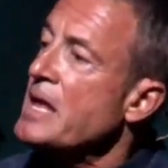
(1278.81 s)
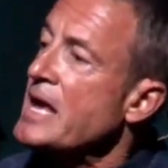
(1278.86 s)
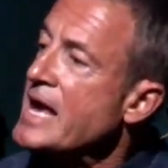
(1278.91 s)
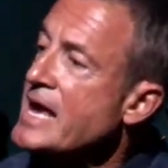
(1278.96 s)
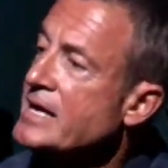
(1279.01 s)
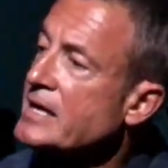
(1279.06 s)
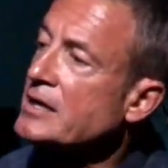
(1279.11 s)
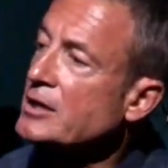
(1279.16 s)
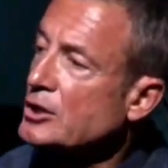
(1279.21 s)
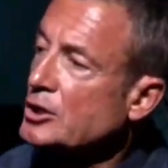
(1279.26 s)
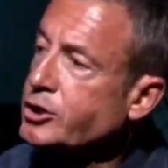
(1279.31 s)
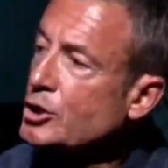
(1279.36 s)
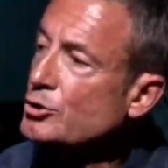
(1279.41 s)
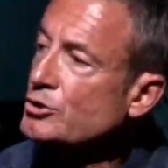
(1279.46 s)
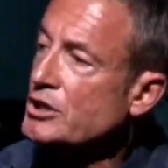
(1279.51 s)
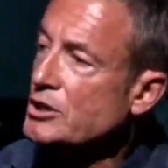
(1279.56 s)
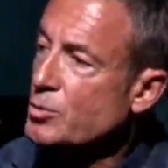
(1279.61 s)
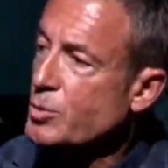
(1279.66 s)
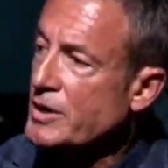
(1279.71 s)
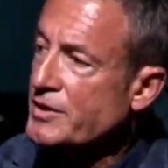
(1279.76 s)
He
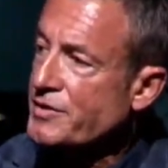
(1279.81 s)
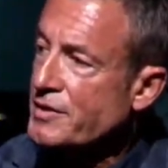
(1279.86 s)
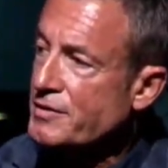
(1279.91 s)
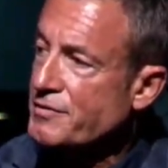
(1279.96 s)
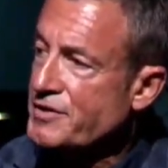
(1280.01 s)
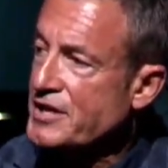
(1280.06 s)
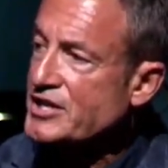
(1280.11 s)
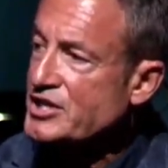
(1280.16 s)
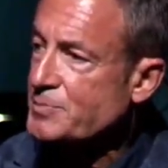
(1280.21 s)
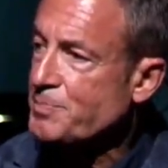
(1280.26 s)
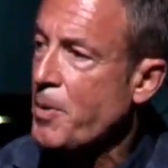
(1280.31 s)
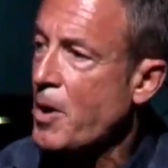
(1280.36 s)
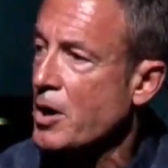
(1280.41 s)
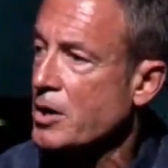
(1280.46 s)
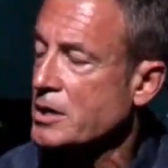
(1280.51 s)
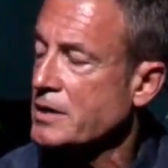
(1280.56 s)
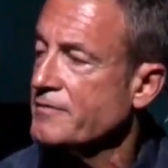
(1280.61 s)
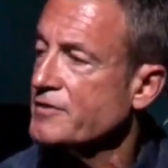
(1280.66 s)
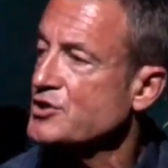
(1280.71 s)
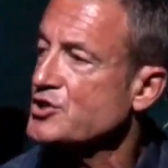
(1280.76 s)
concluded with this
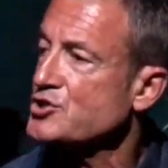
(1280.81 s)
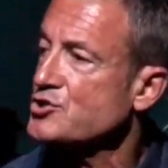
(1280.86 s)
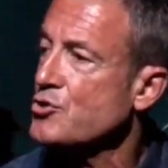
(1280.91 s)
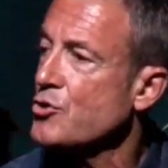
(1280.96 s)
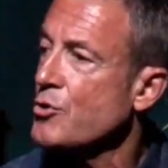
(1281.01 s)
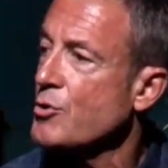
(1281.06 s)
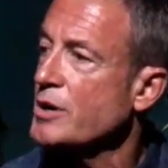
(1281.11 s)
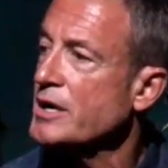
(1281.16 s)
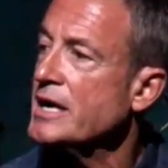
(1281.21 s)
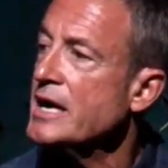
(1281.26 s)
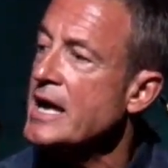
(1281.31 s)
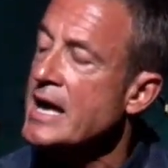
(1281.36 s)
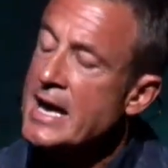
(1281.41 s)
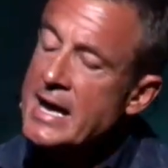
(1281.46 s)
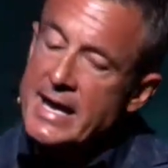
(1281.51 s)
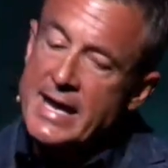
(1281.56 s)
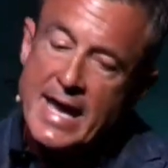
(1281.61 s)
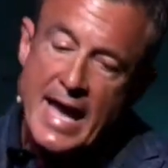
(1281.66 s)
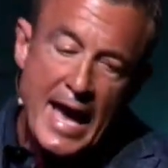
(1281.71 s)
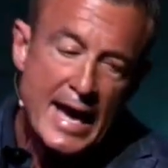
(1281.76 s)
part of his story.
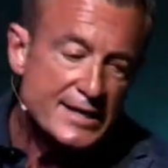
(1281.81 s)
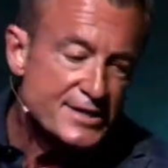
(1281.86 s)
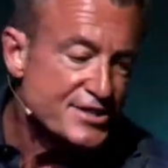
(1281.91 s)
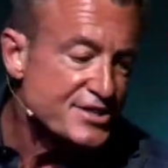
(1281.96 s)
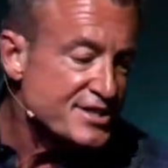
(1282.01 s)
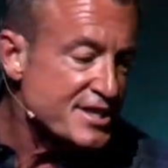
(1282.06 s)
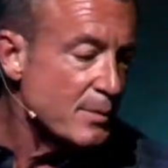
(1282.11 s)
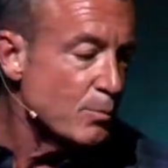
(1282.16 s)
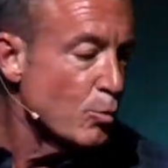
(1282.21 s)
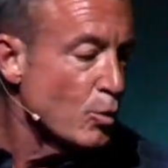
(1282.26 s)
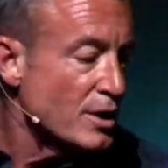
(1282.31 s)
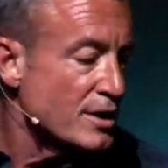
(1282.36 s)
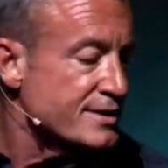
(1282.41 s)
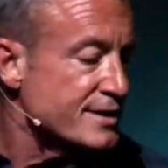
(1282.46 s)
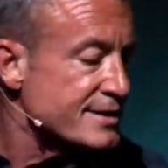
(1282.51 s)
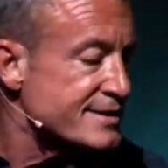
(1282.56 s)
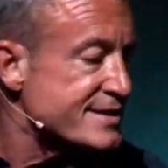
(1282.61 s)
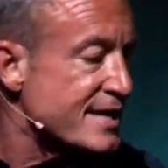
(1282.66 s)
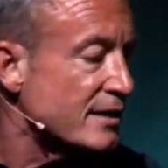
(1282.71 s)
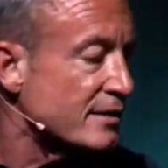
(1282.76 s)
He had
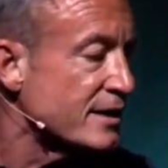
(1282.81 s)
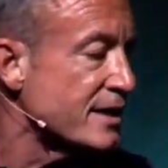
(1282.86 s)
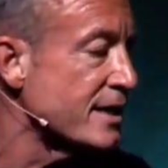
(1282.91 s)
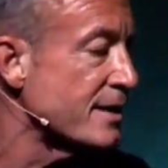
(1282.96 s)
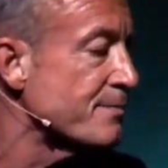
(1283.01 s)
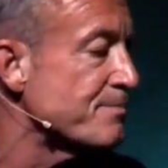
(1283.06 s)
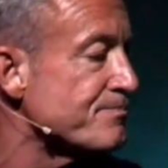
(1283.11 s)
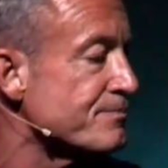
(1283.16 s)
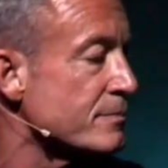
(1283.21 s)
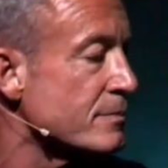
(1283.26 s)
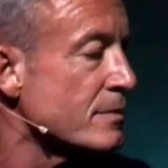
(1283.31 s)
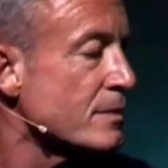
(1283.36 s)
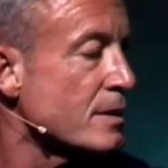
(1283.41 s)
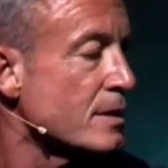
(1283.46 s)
someone tell him